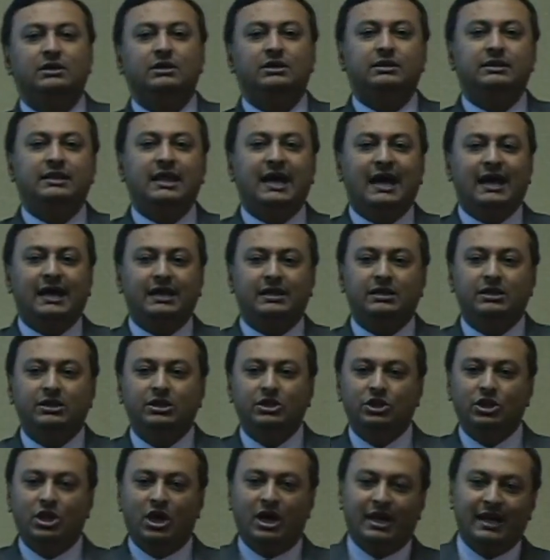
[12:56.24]
that
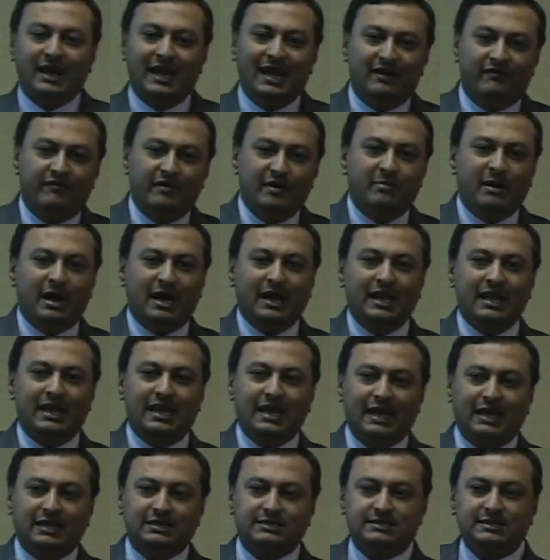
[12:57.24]
not everybody
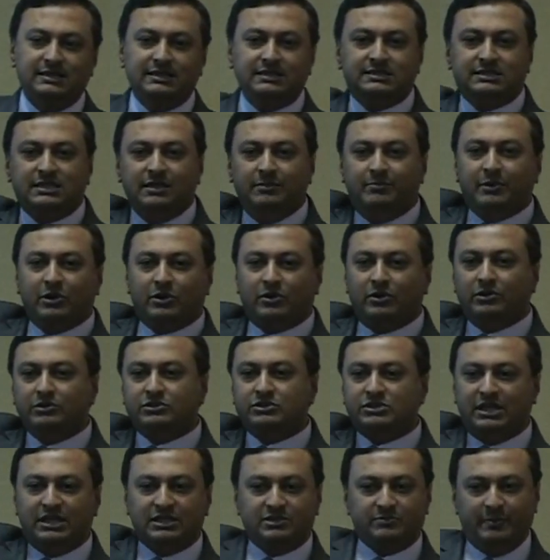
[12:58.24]
gets these typical
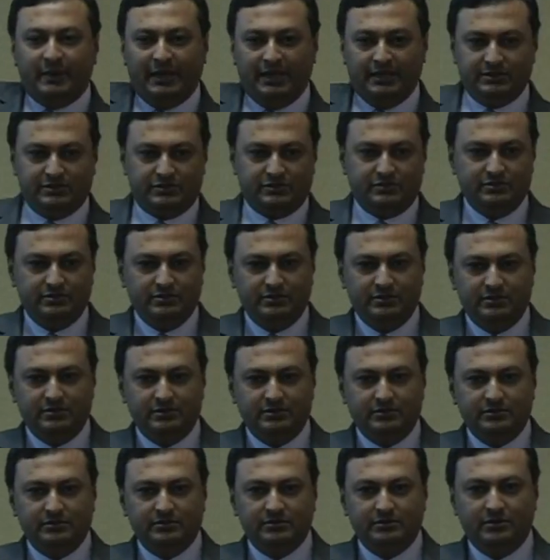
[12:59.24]
chest pains.
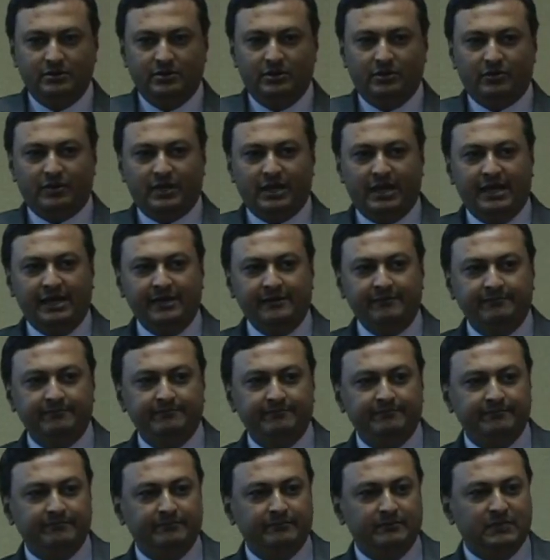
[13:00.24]
Okay?
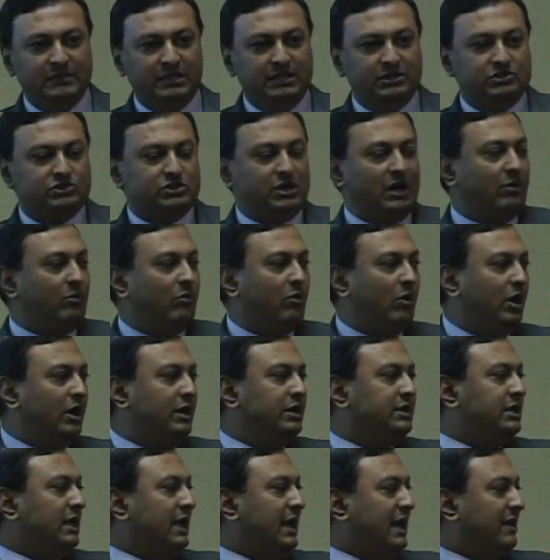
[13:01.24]
So I
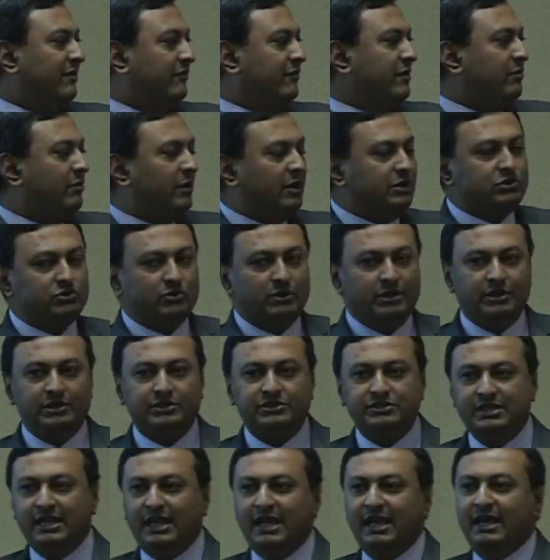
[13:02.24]
want everyone to
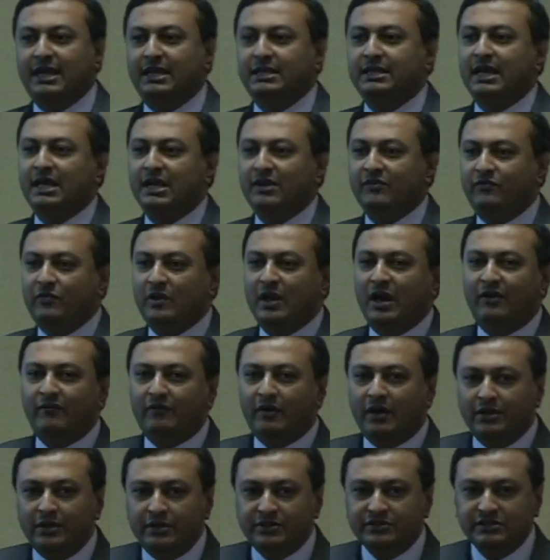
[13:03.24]
understand that if you have
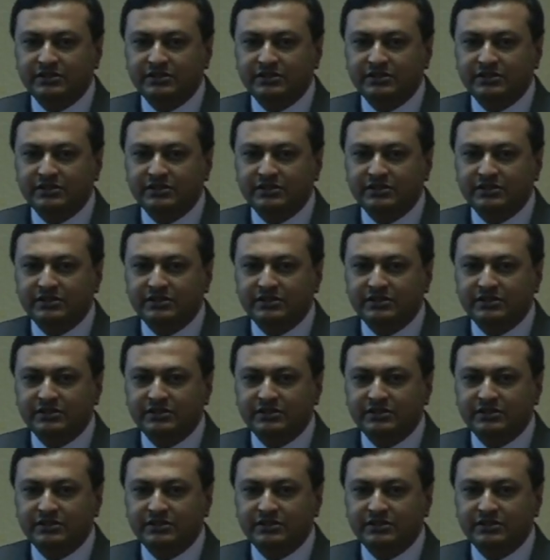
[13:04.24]
other